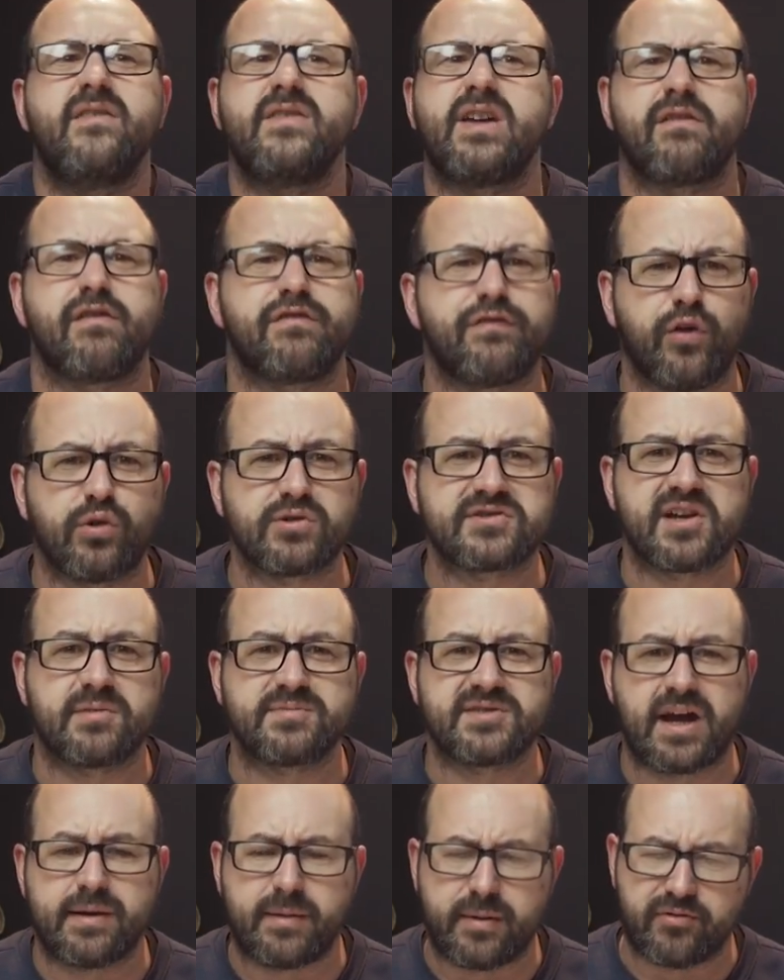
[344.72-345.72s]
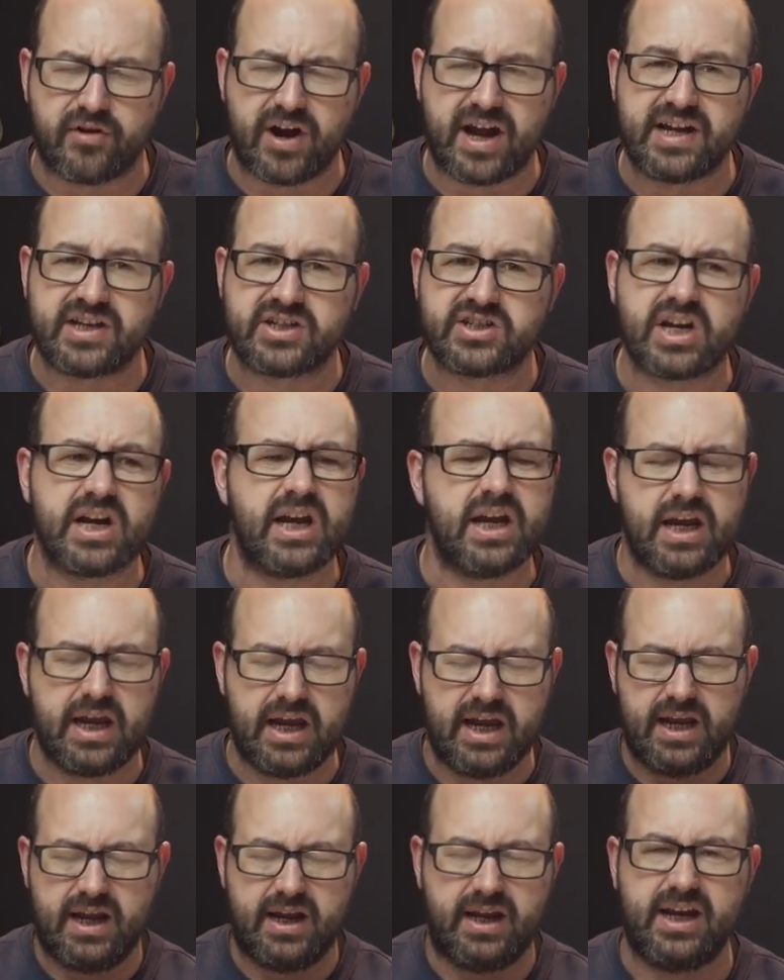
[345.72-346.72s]
If you have a four stop dynamic range,
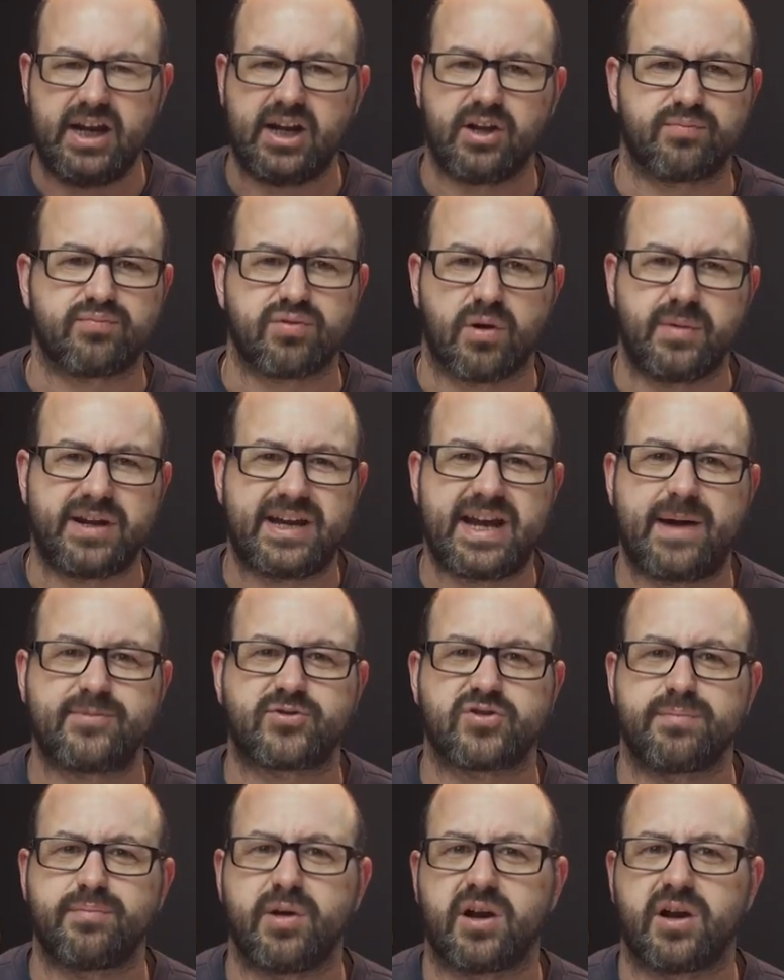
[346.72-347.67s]
it'll probably capture a